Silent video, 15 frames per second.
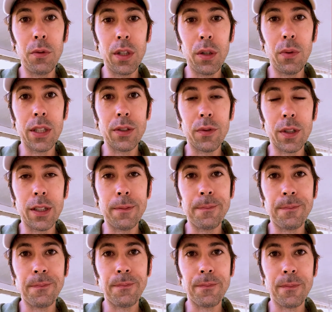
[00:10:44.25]
what you wish for.
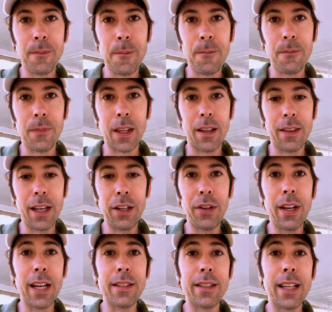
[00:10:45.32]
Thank
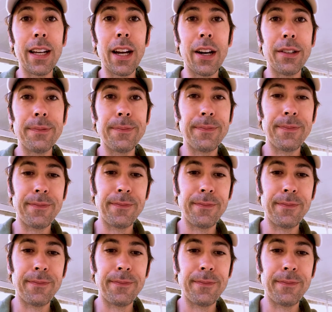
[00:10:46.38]
you guys. Take care.